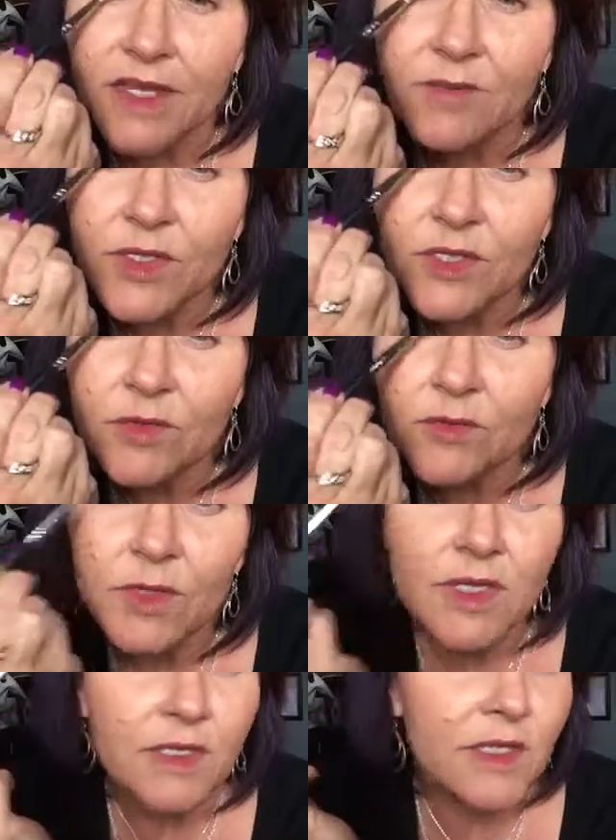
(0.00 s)
that I've been doing
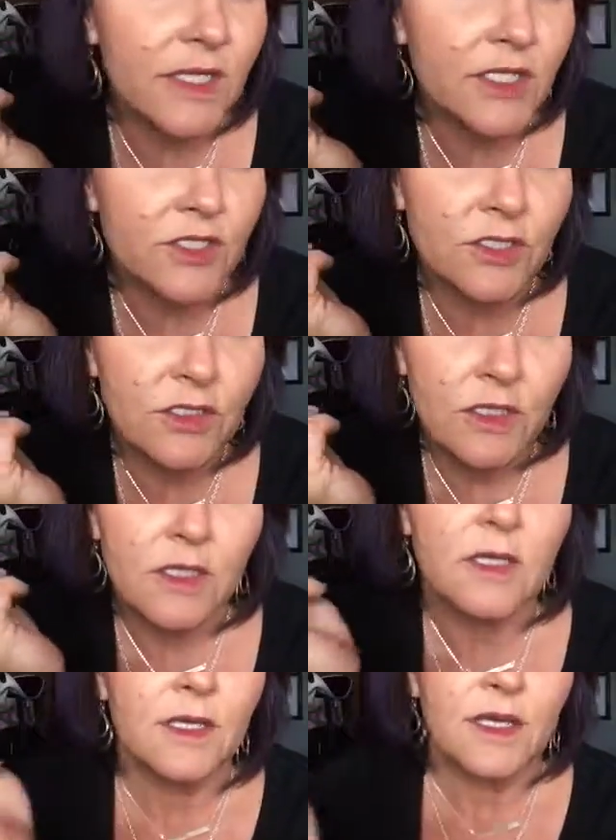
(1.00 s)
with the collection
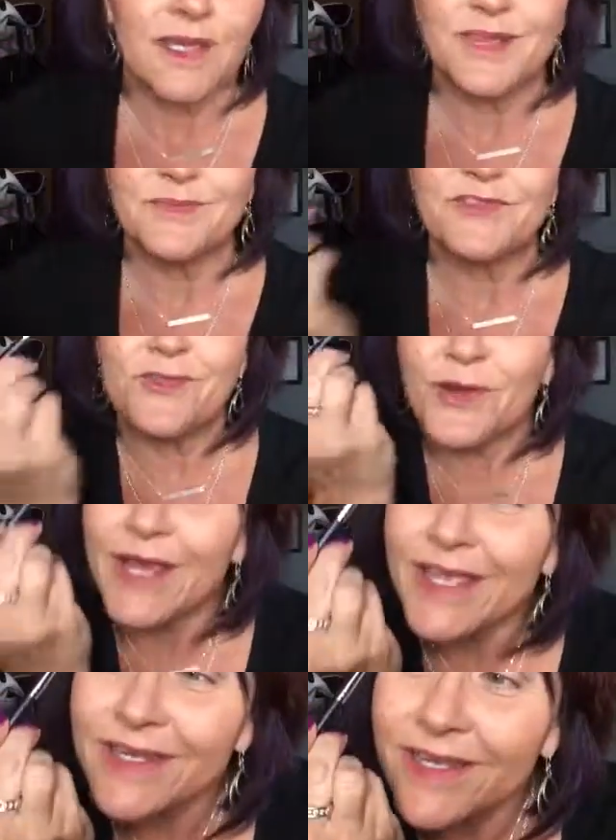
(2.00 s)

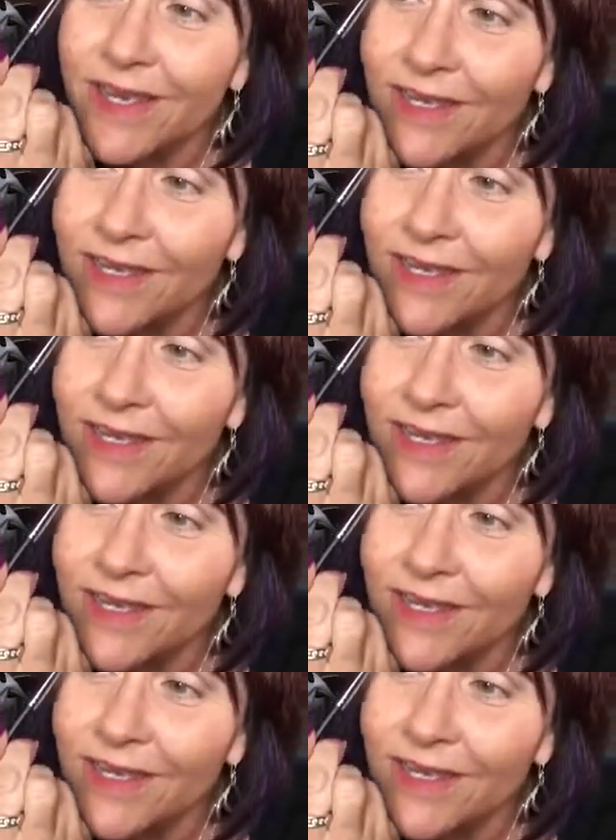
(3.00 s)
beforehand.